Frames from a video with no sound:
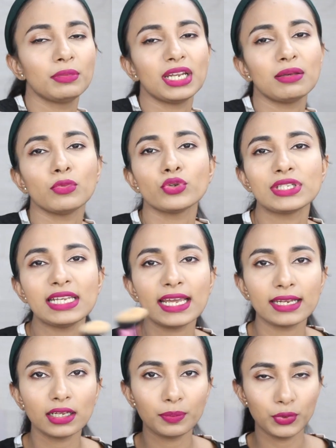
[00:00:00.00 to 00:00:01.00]
But I mostly
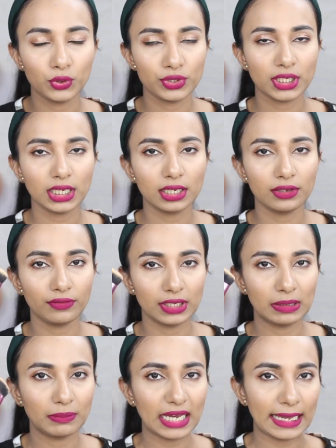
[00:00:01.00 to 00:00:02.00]
end up using it
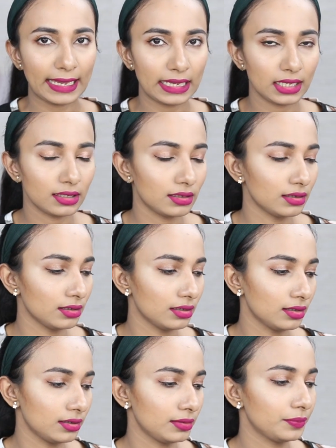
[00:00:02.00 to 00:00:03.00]
with my
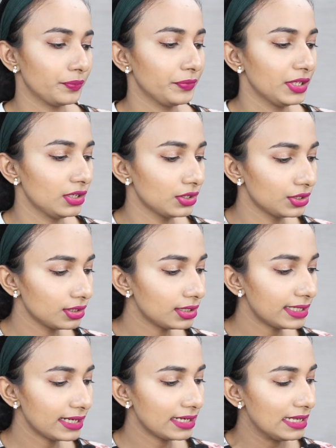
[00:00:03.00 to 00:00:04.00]
Real
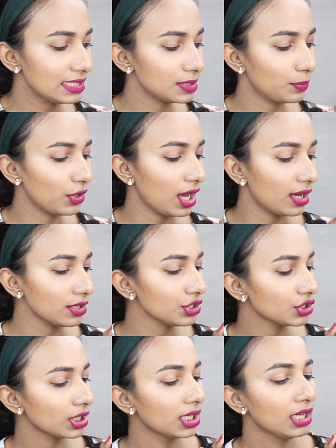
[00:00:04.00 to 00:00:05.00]
Techniques
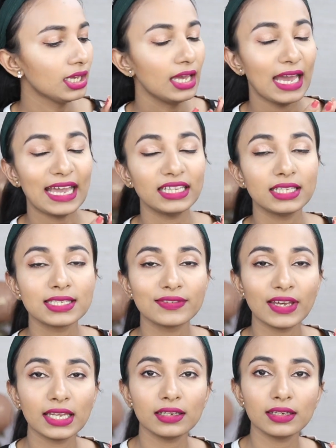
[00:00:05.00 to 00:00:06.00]
brush. And this
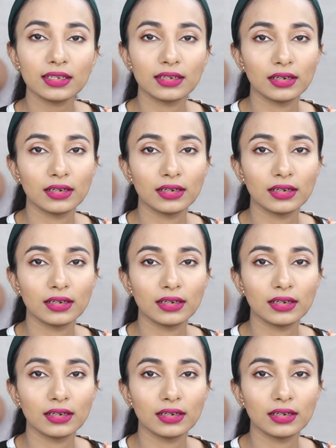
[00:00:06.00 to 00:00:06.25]
one